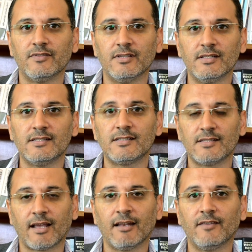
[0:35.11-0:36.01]
his
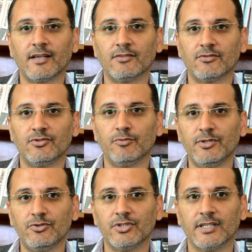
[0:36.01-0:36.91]
significant
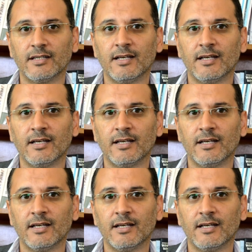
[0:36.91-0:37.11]
contribution